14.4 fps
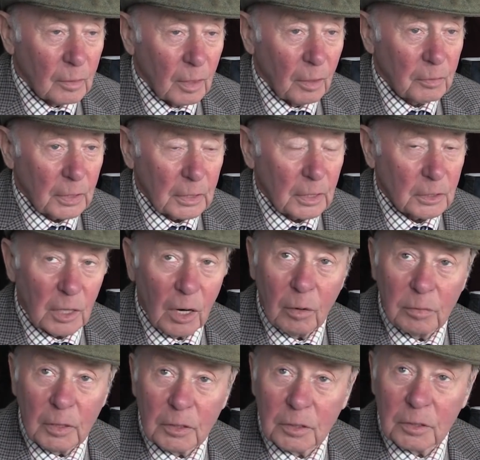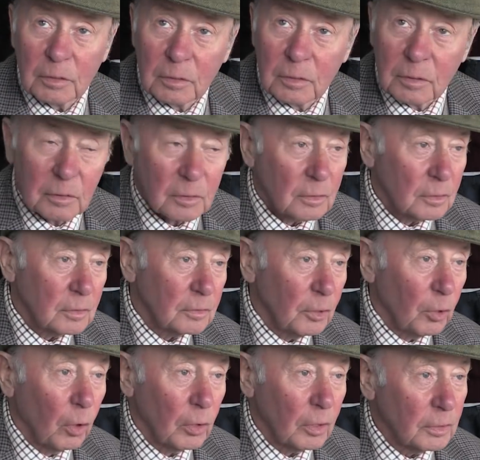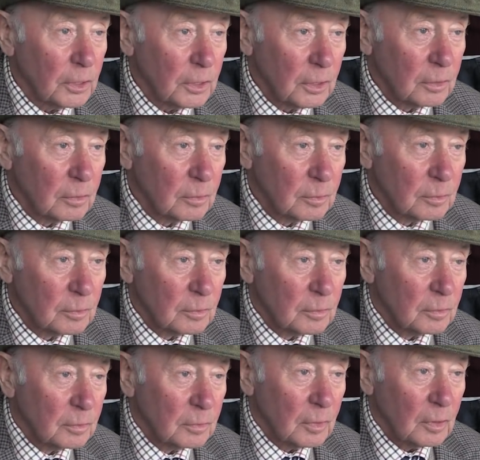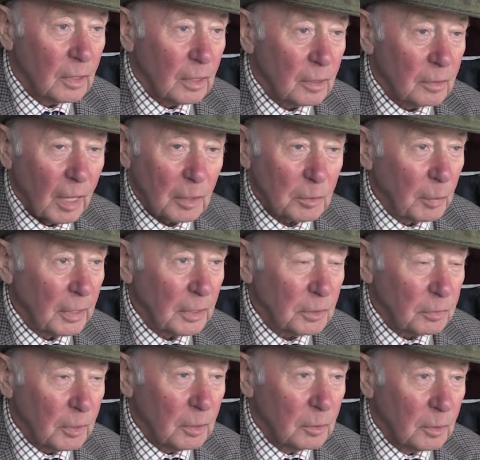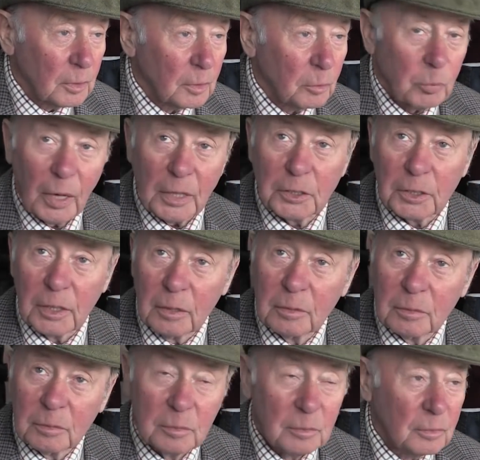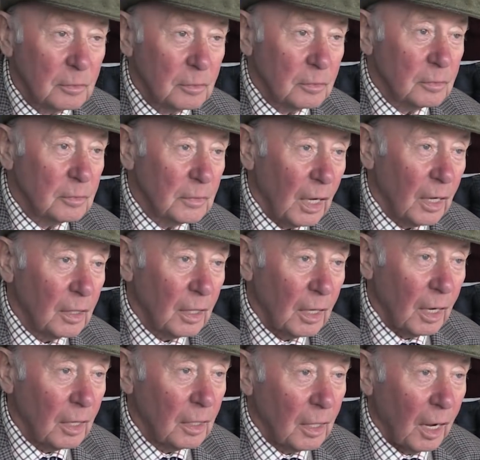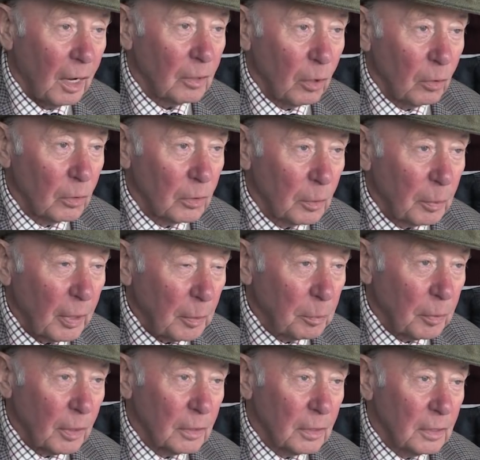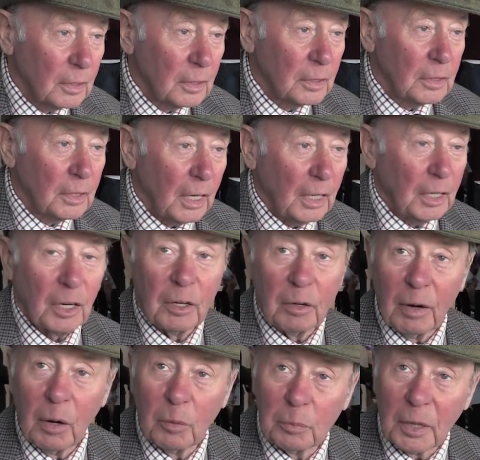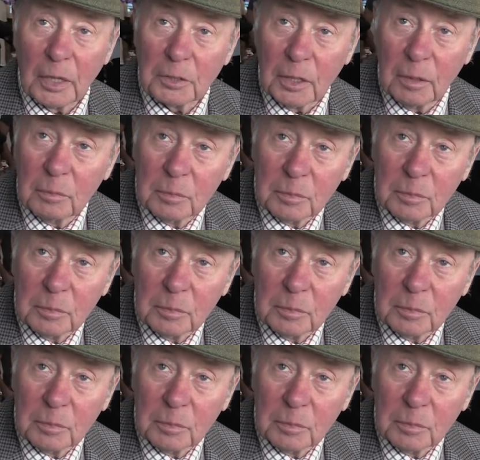I think it's marvellous for all of us. That means for Preston and all the people in and around Preston.